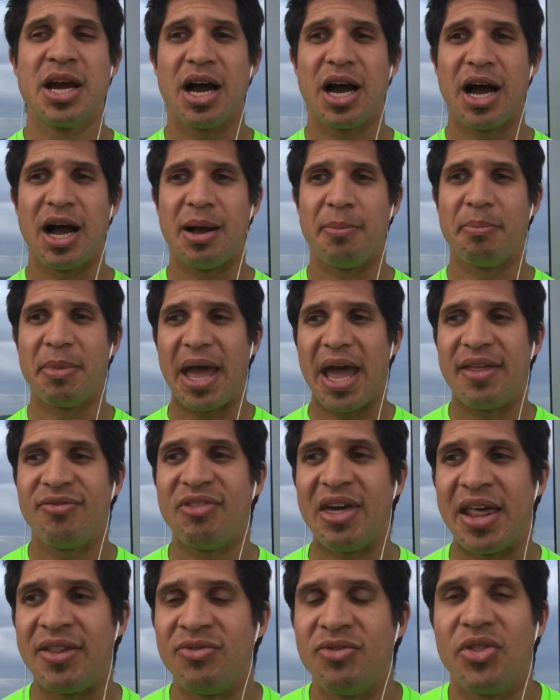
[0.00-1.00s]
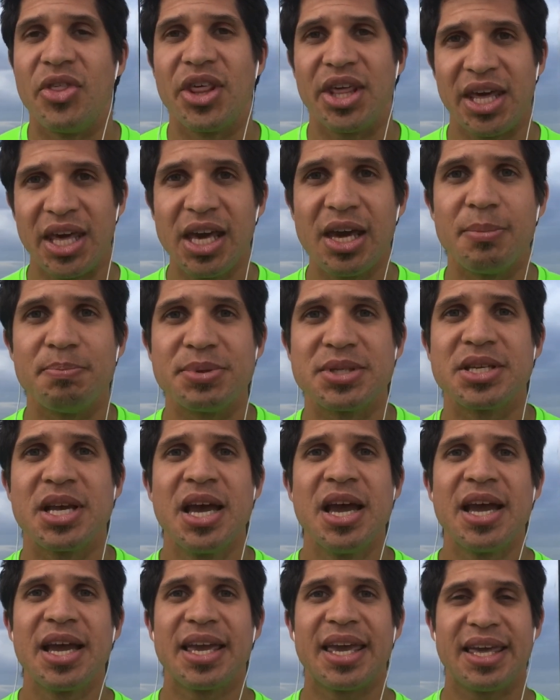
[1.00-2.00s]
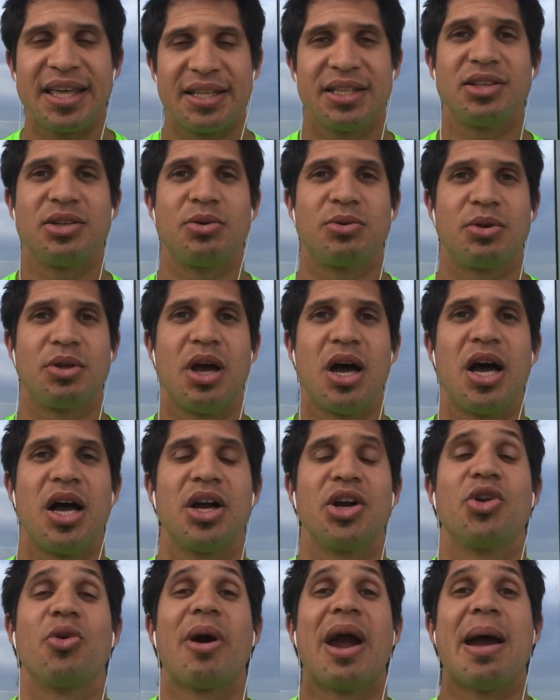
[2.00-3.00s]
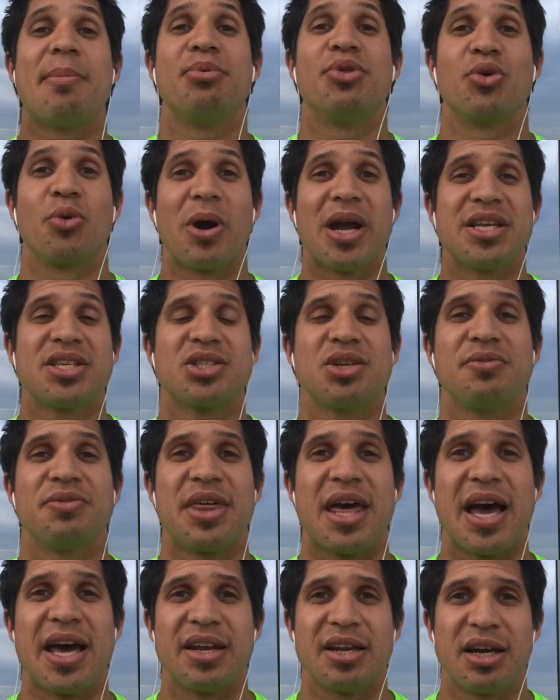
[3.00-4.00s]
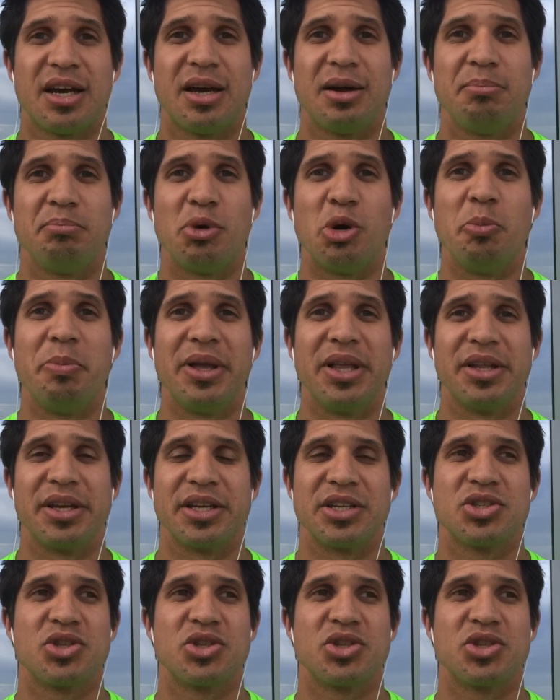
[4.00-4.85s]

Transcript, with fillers: And then the hips grab the rest of that mobility.